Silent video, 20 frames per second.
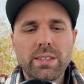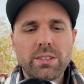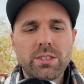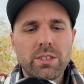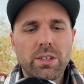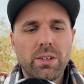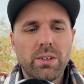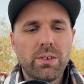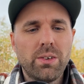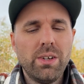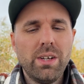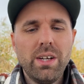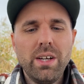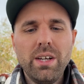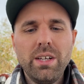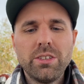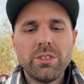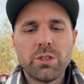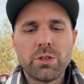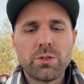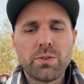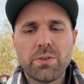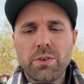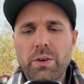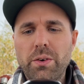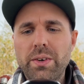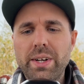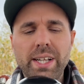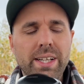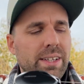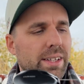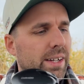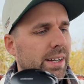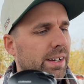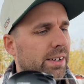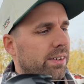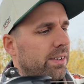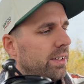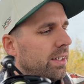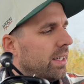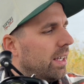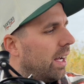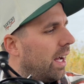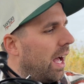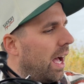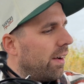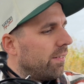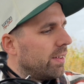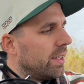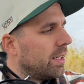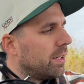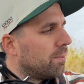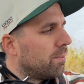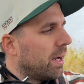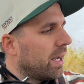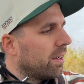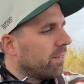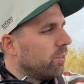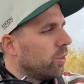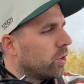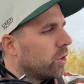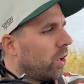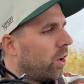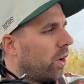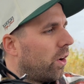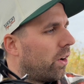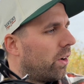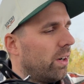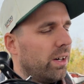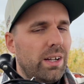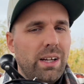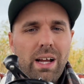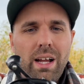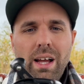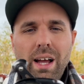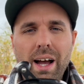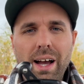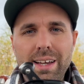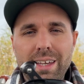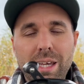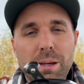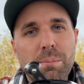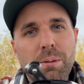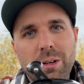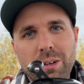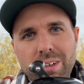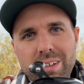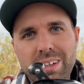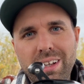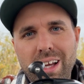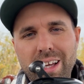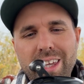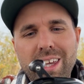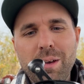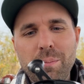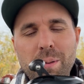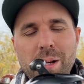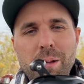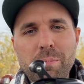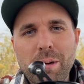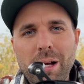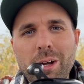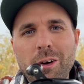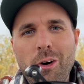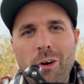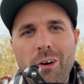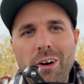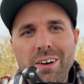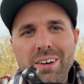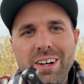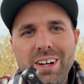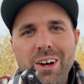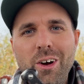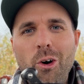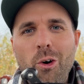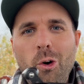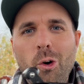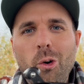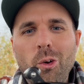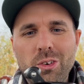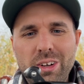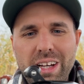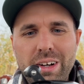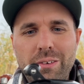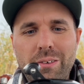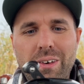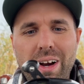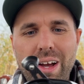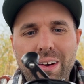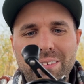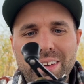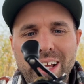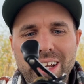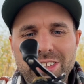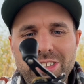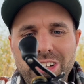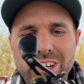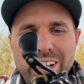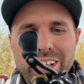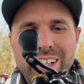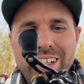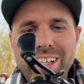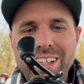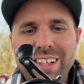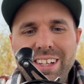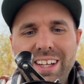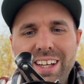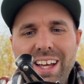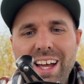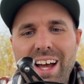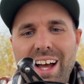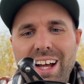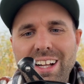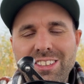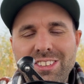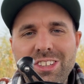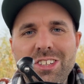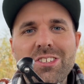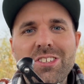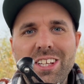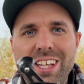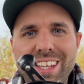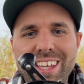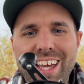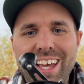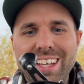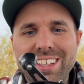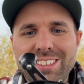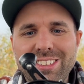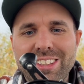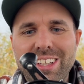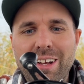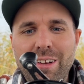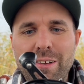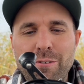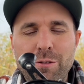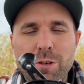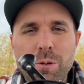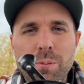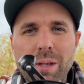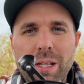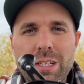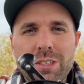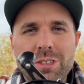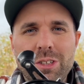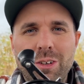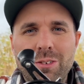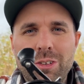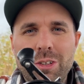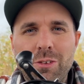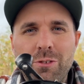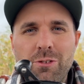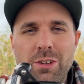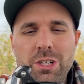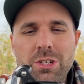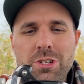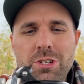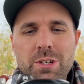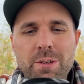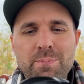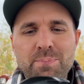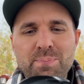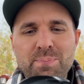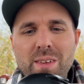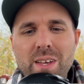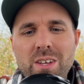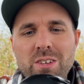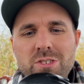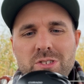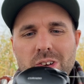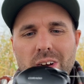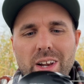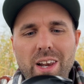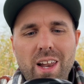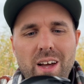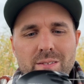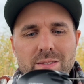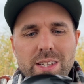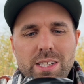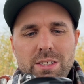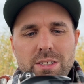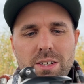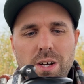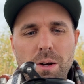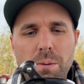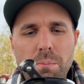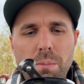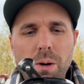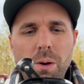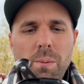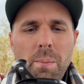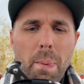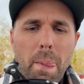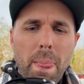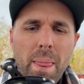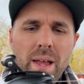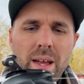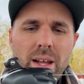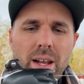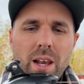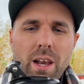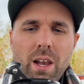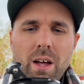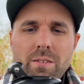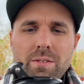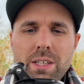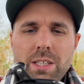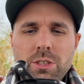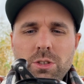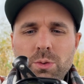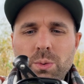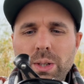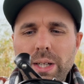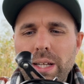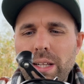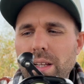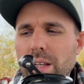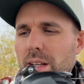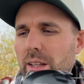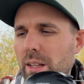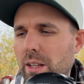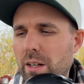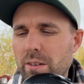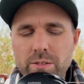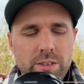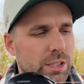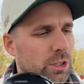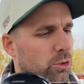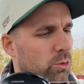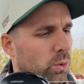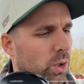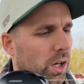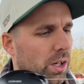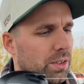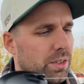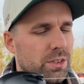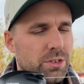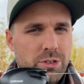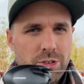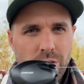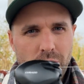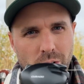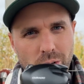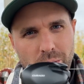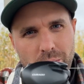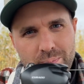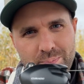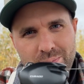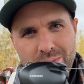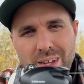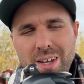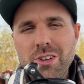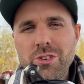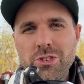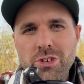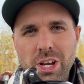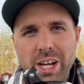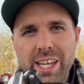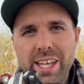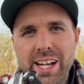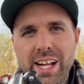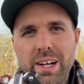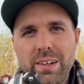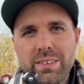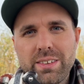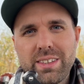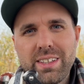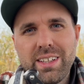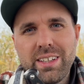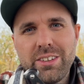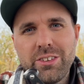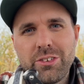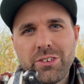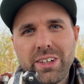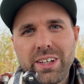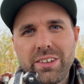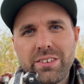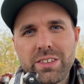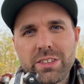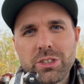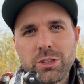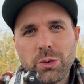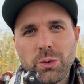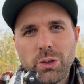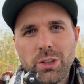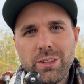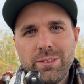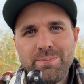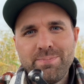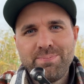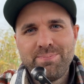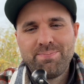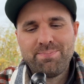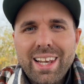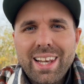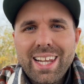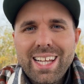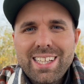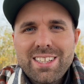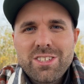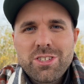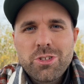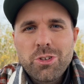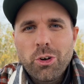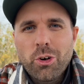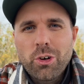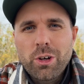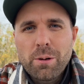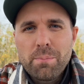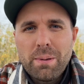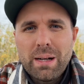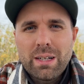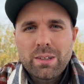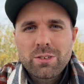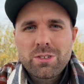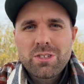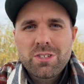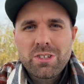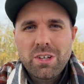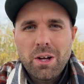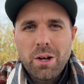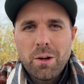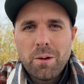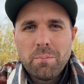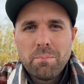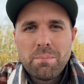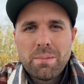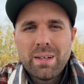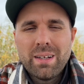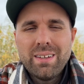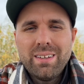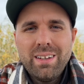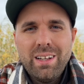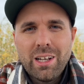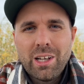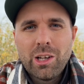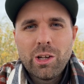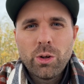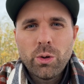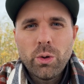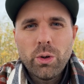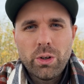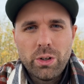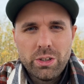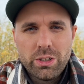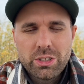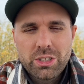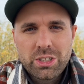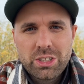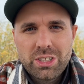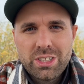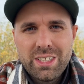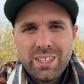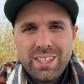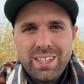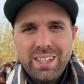So just throw it in there, have it in the back of your car. I keep it in my car all year round actually, just in case you get a few minutes over to fish. So I love this combo, love this reel, love this rod. So check it out in your nearest store. Let's talk about some lures.